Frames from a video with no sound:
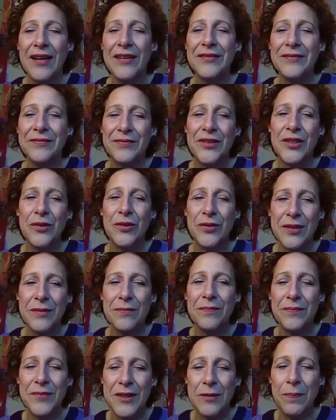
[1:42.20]
do
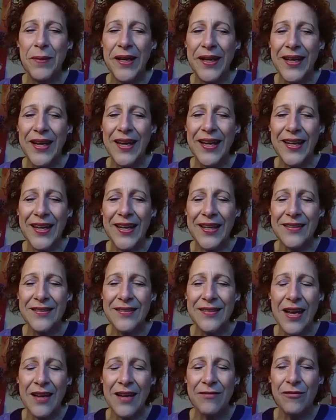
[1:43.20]
some speaking
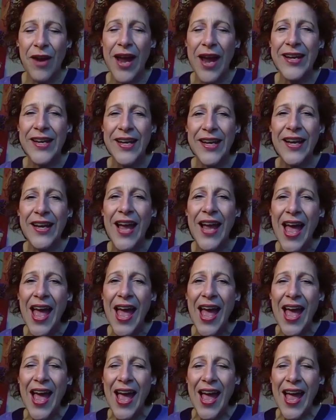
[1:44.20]
and writing.
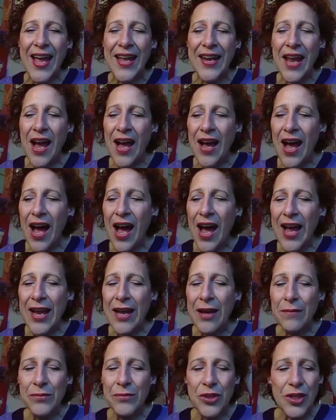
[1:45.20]
And I
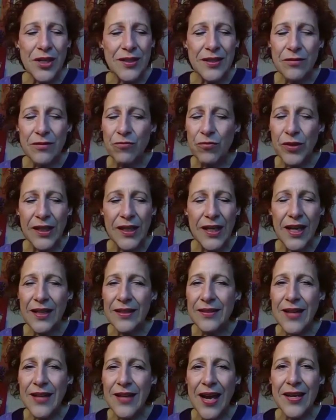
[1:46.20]
am just really
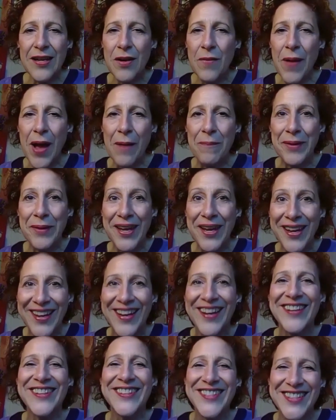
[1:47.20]
excited about being
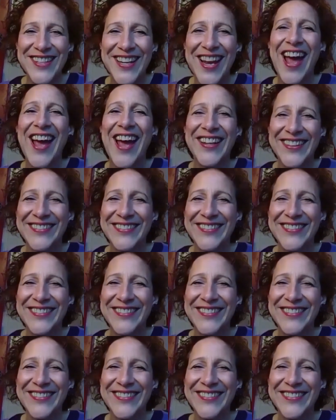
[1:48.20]
here today.